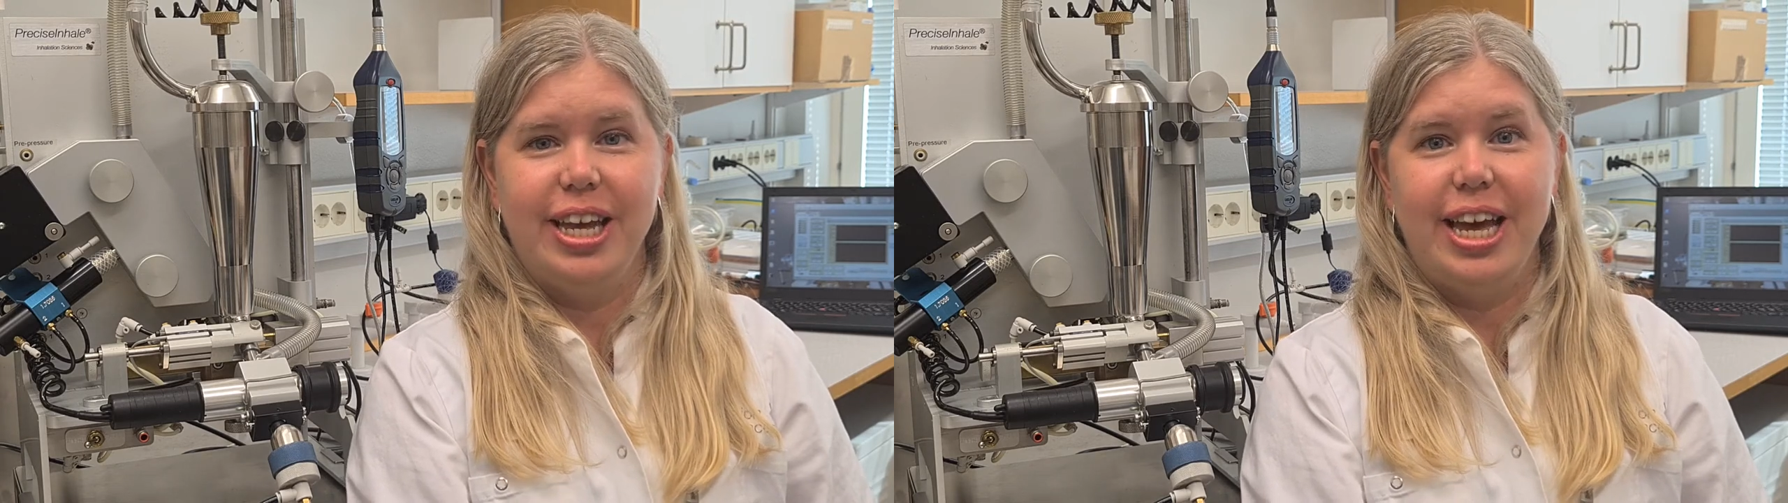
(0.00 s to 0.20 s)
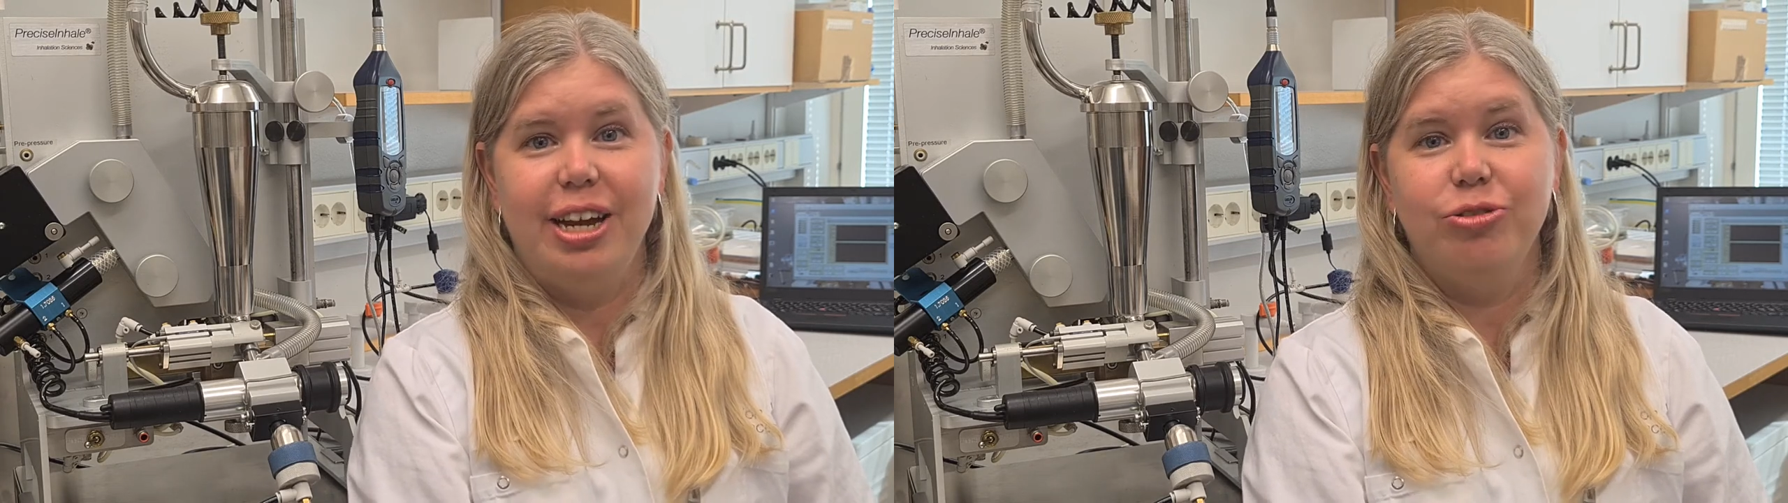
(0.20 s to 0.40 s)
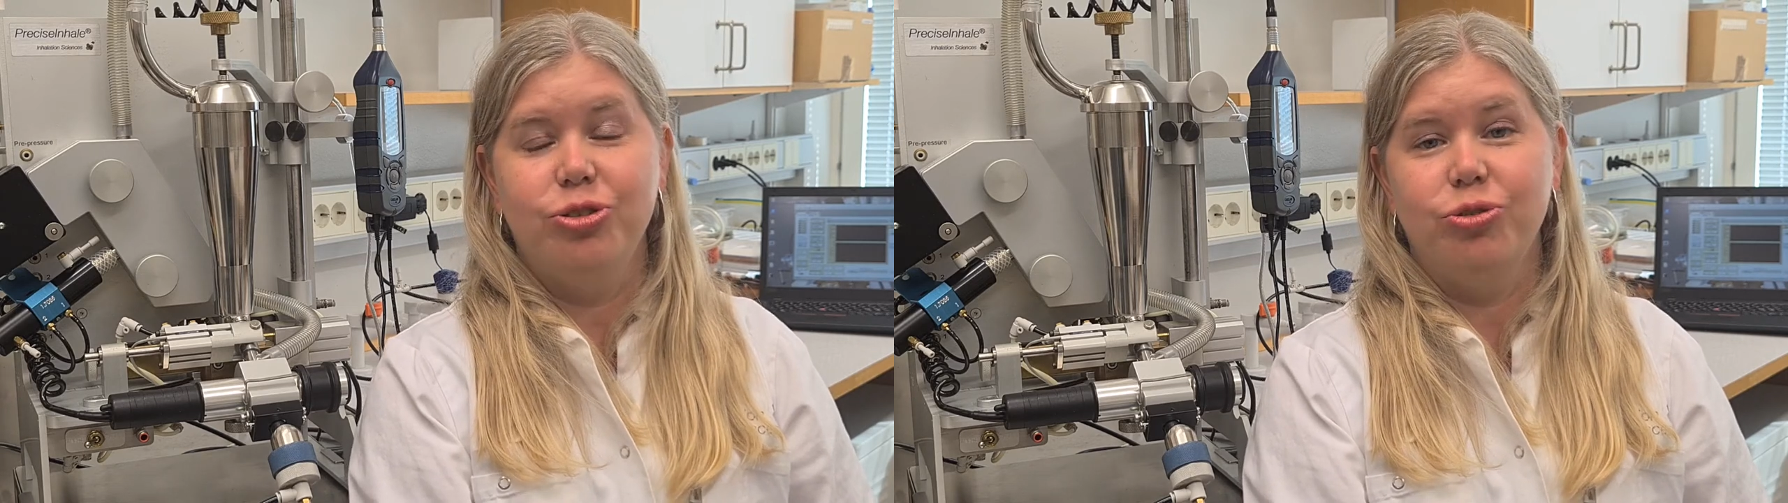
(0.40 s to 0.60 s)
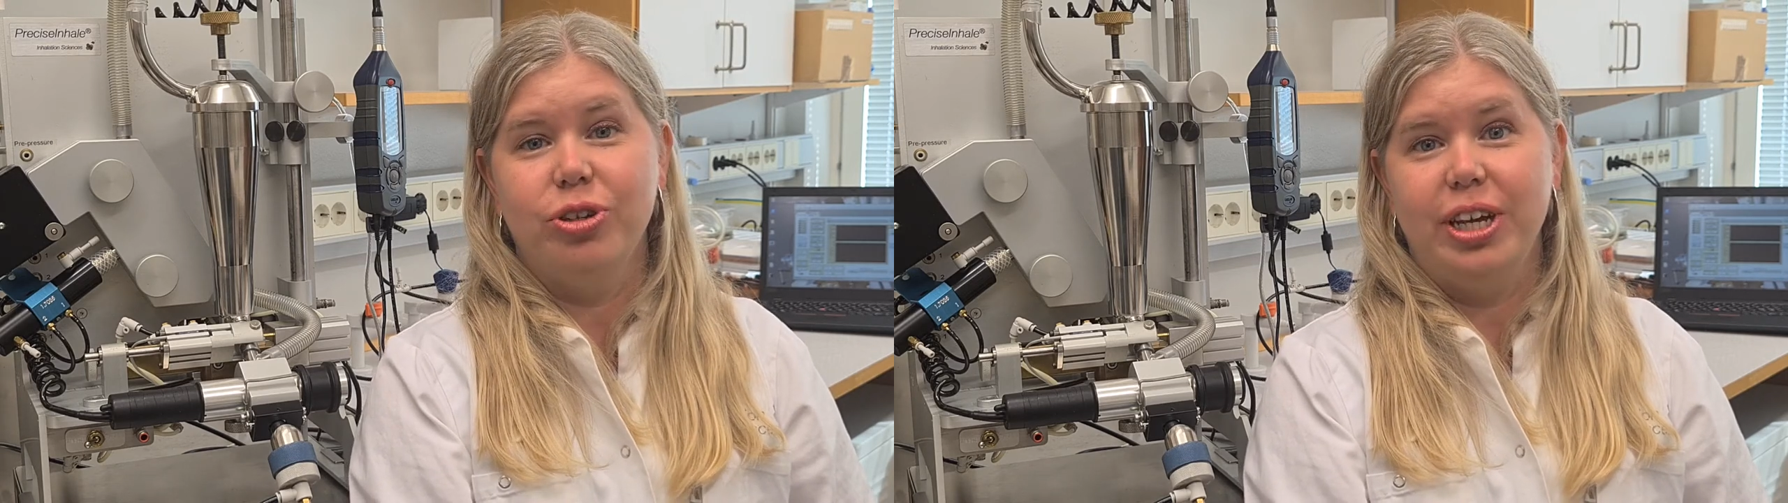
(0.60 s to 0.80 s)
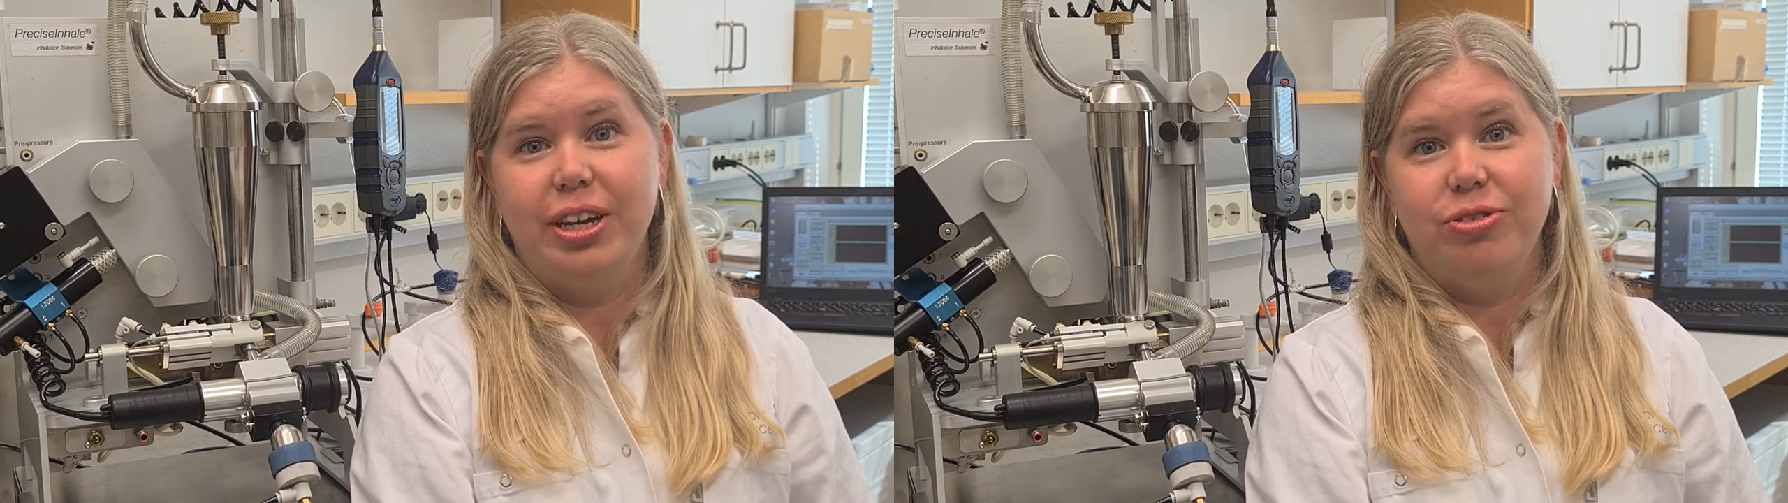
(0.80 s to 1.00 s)
aerosol
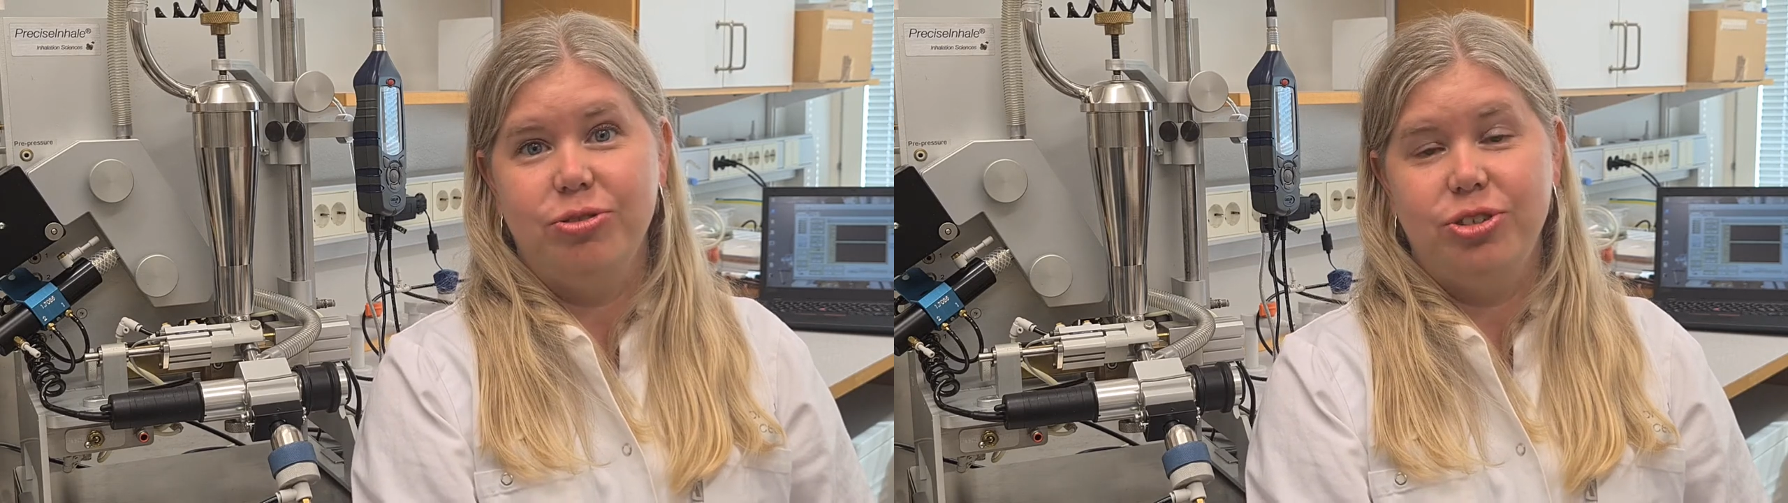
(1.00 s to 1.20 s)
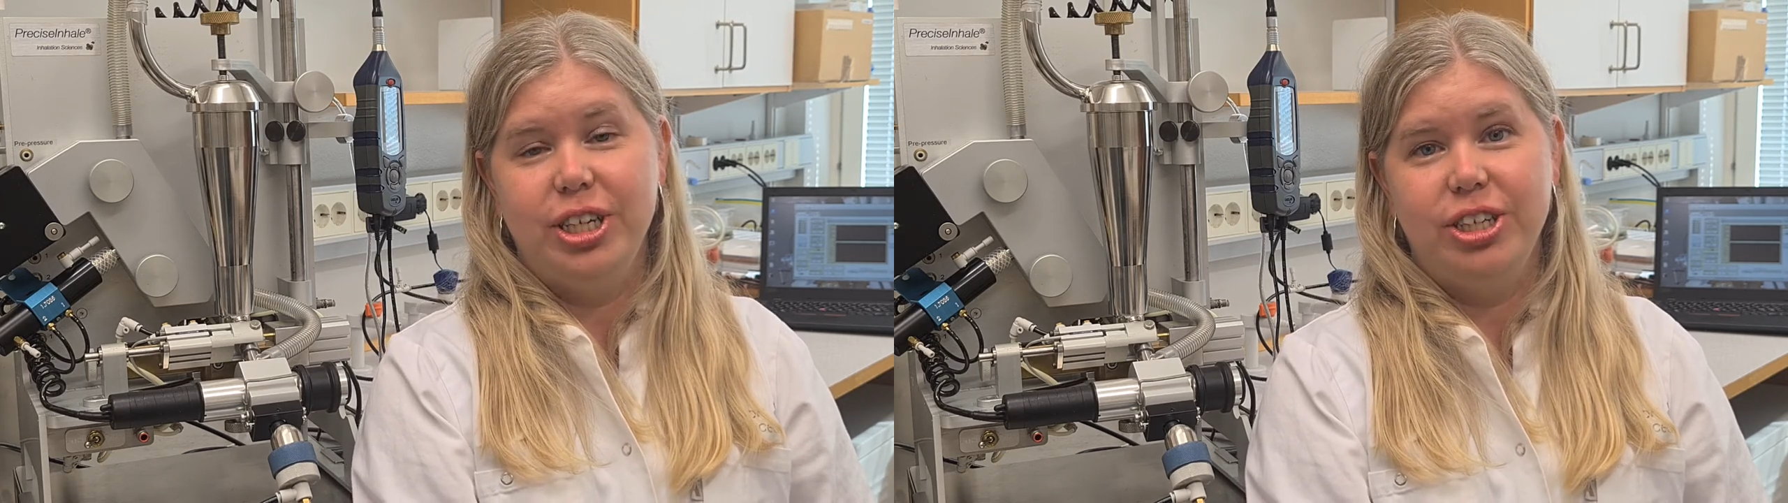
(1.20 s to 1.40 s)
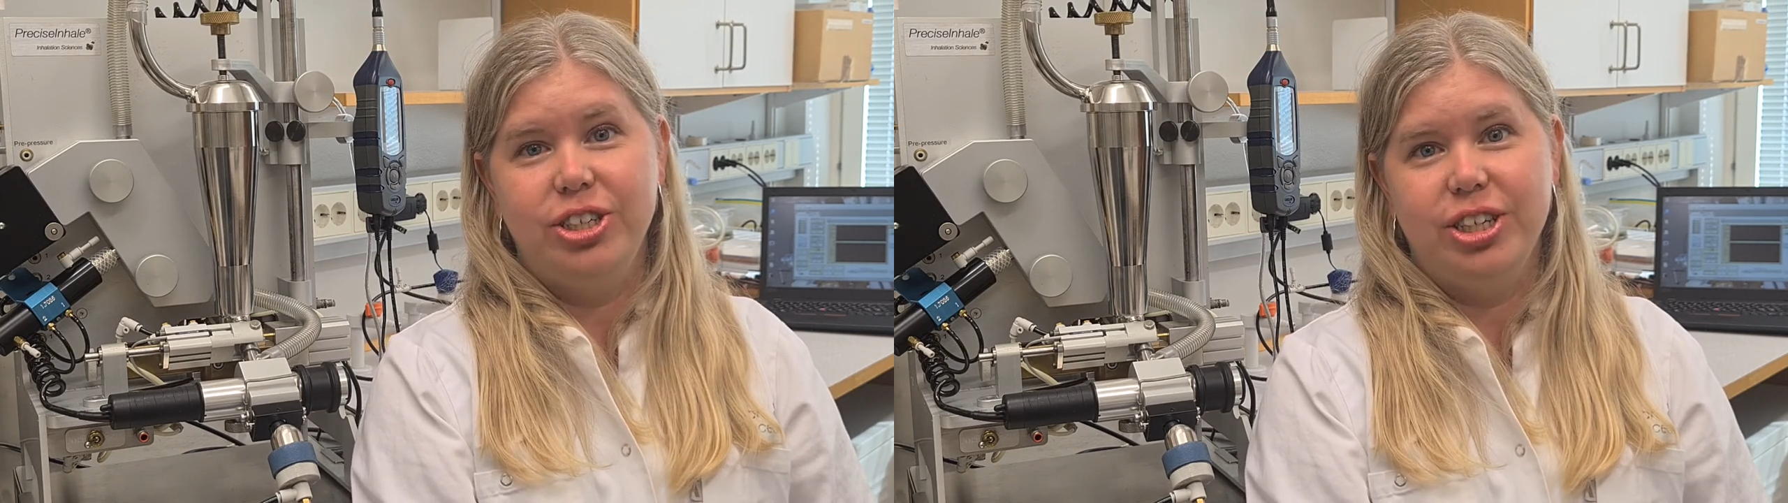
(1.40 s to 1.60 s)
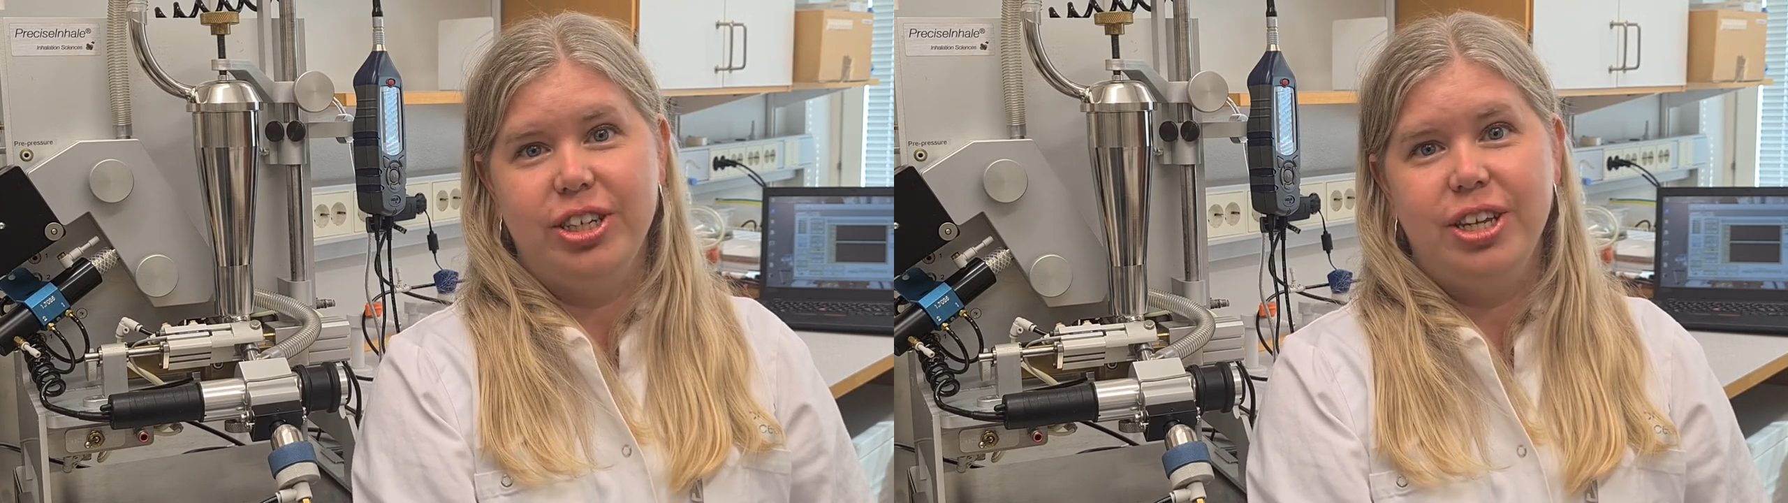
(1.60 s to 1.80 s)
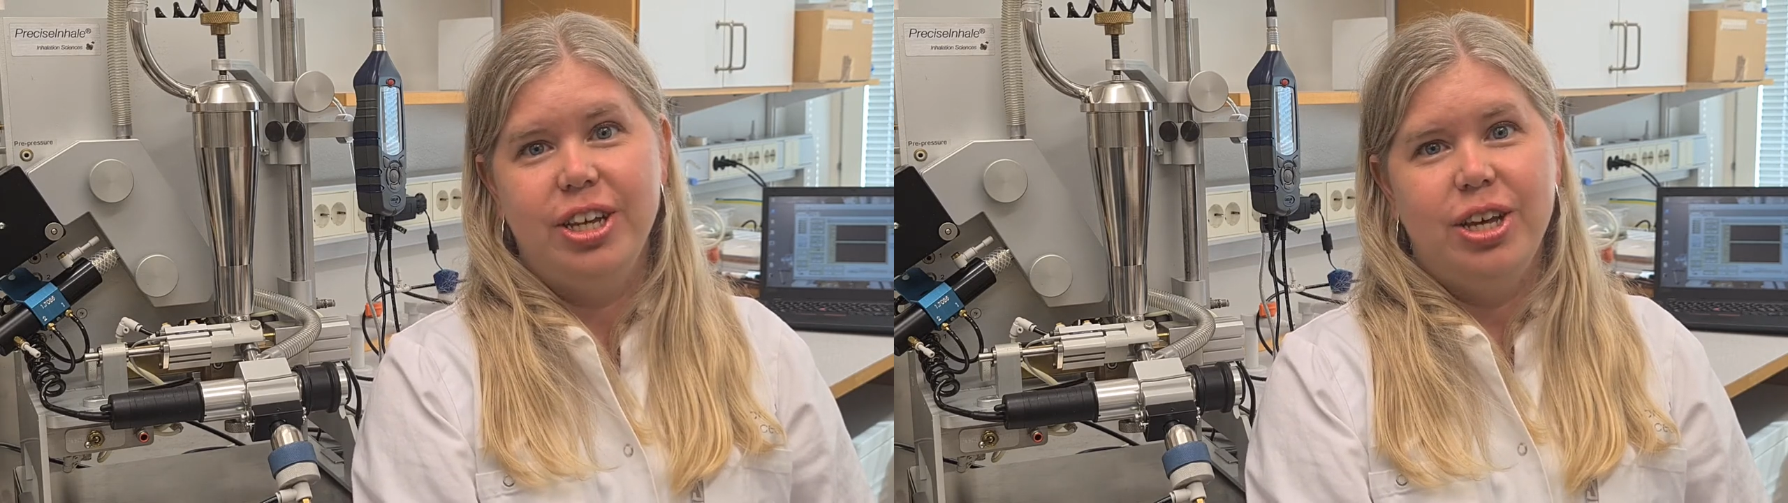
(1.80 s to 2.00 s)
characterization,